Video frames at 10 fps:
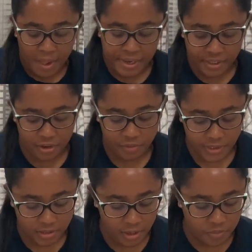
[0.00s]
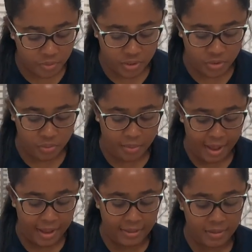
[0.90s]
It always comes with 2
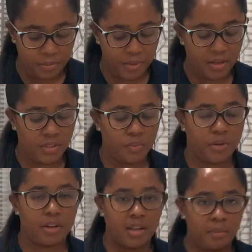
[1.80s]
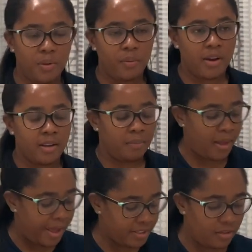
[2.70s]
masks because we're gonna be wearing a
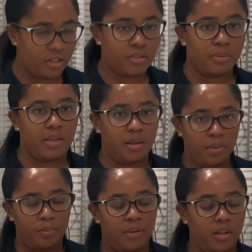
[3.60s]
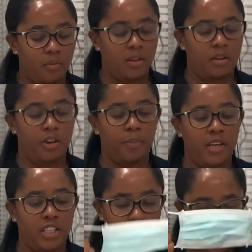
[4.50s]
mask, and also we're gonna be putting one on our
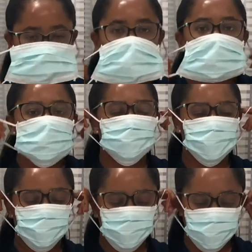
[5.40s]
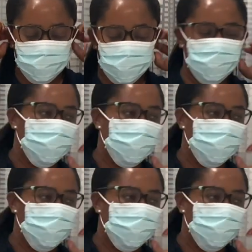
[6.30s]
patient, especially if it's a patient